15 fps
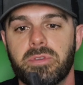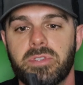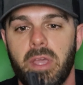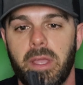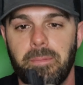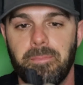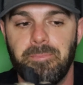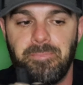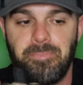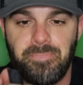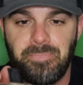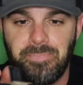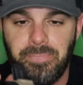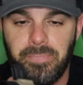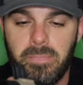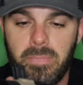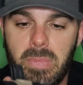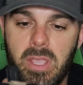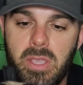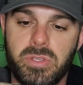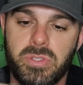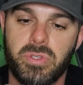sight.
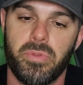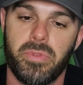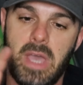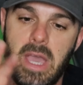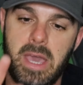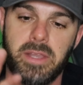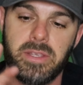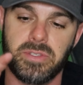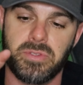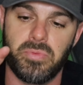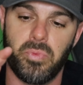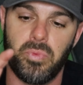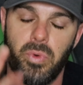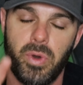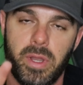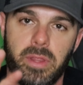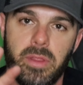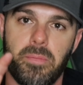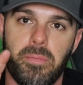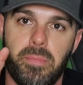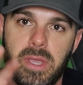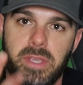So that is one of
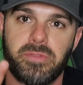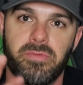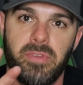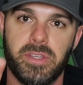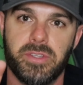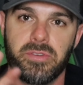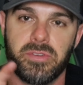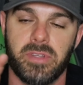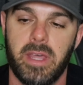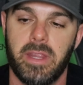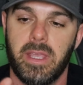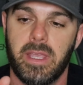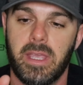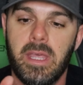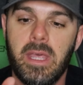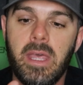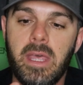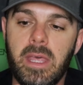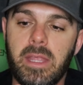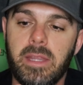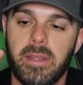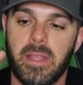the best features, I think,
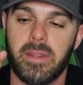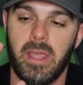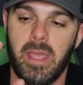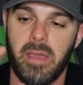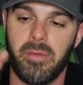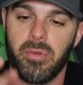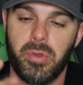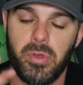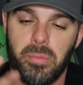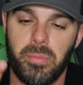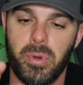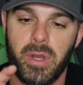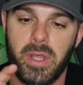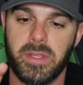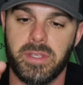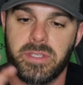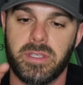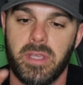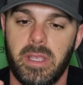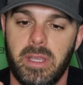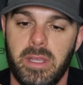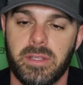that they ever could have put on this
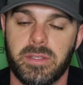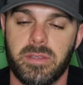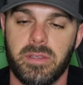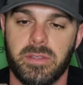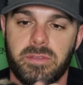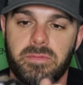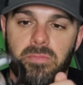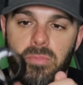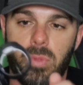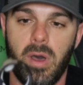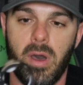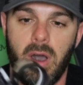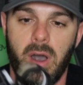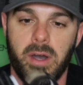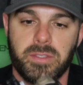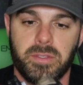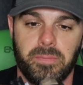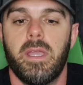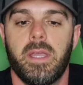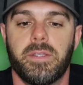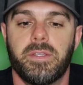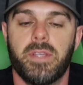sight. It's awesome.
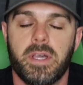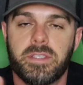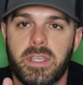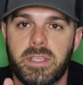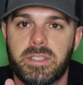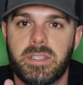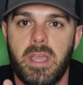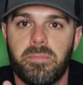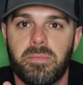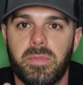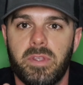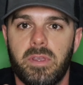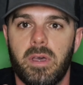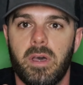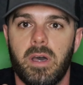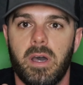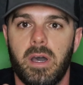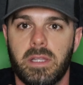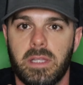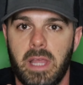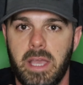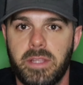It does accept
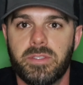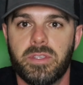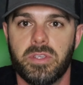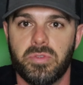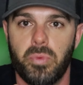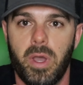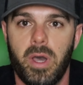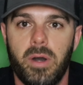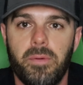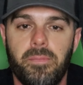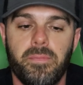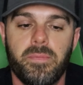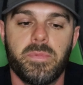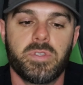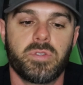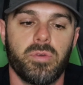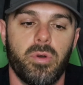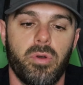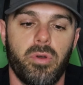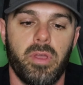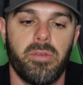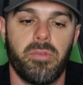a lens as well.
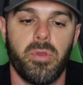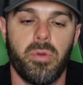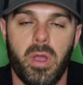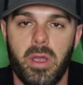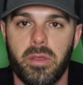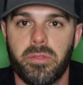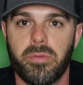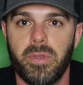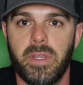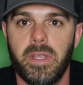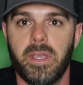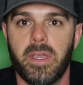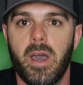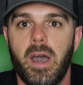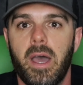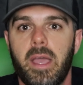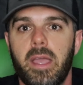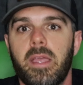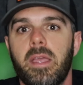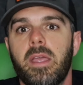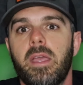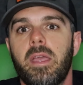So if you are a 3D
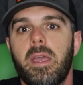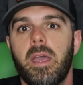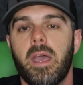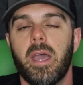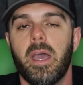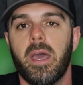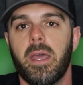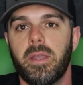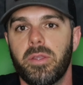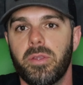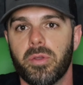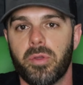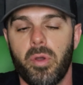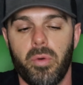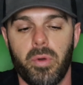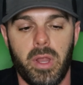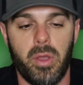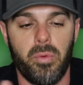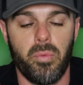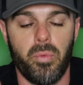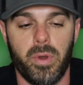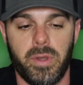guy and you're going
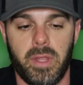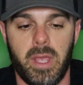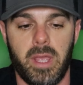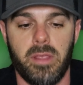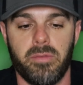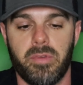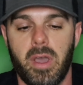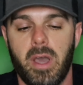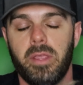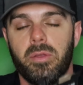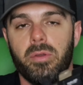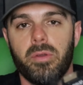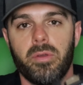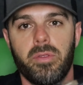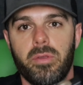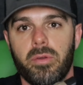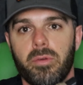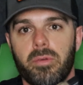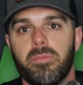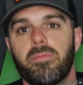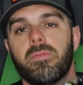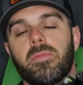out one day, you've got
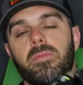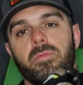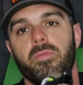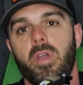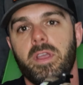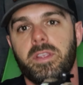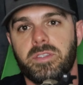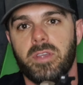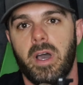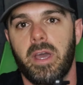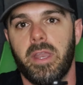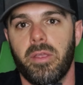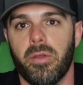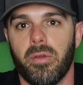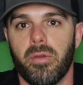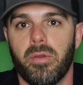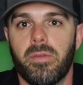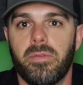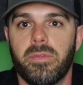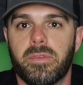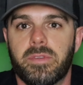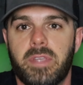your right side of your
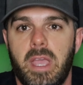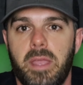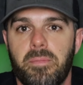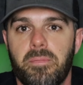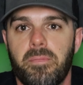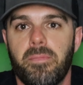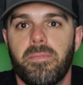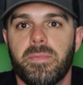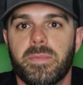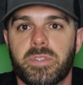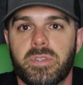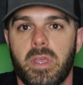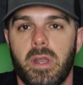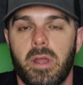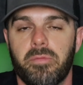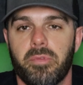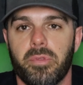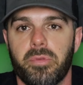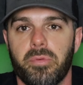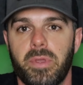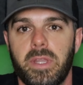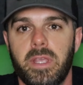tape set up for
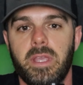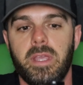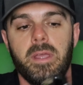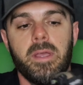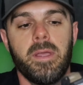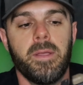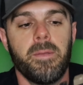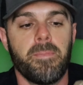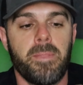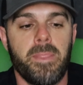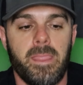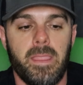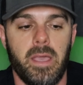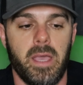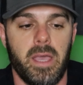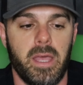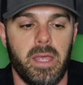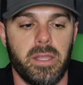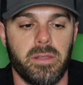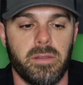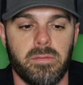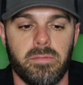3D,
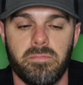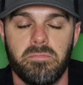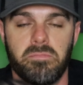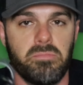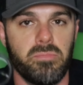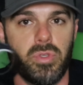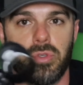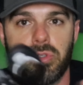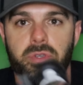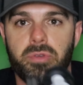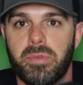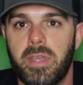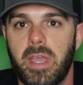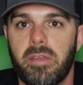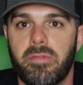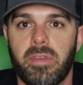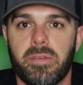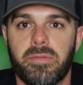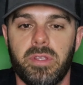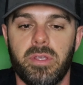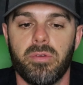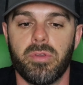and you shoot
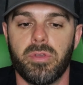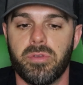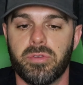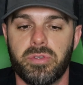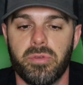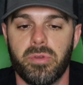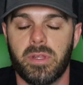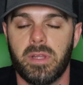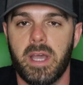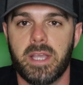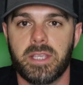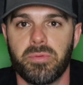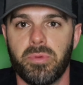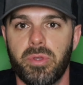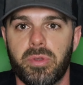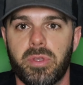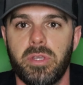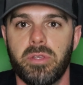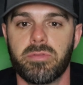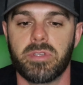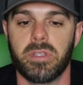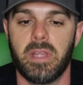K50 or you shoot a class where you can
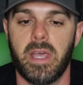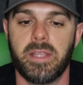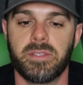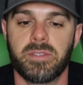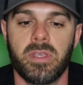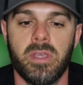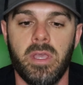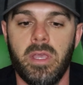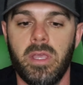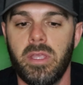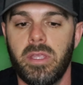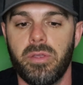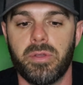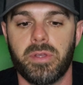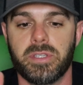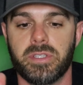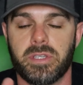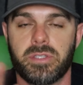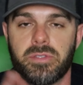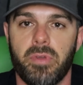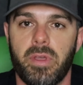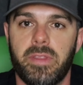use a lens, you can
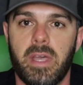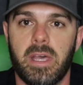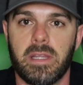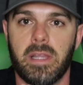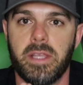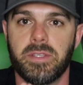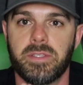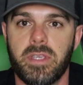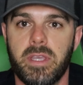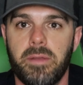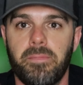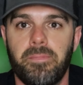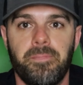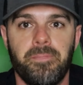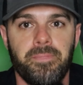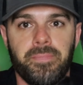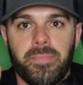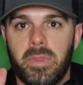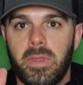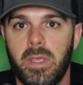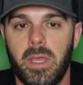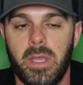just thread that lens in
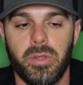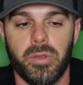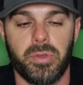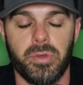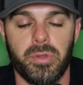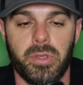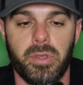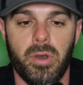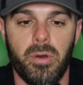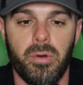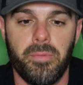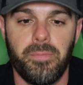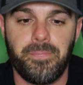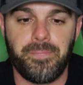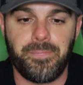and you're good to go.